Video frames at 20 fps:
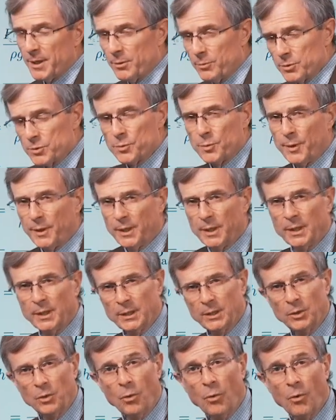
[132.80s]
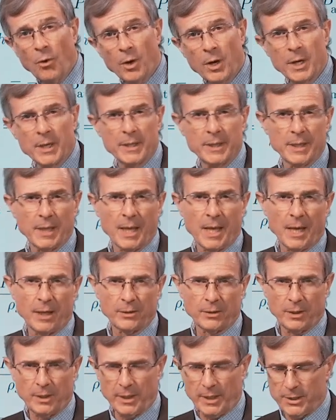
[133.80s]
which we can ignore in the
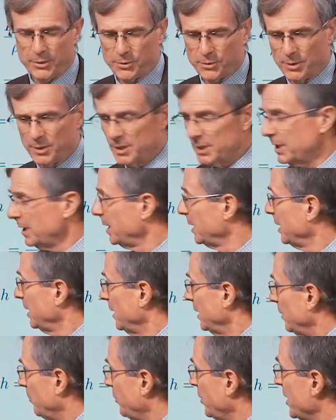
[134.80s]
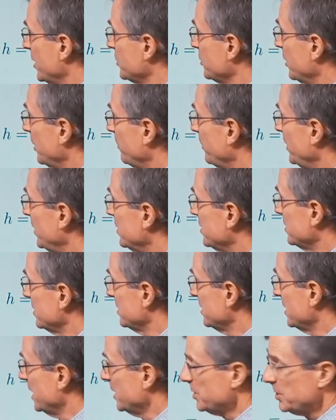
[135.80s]
calculation. The pressure up here is
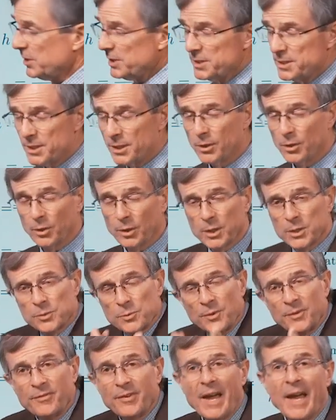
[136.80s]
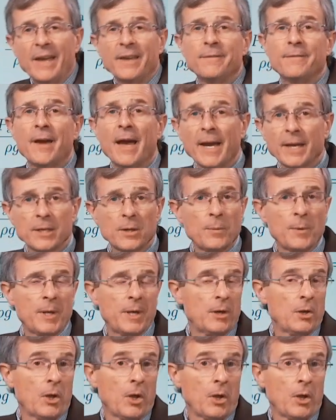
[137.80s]
essentially zero because we've evacuated all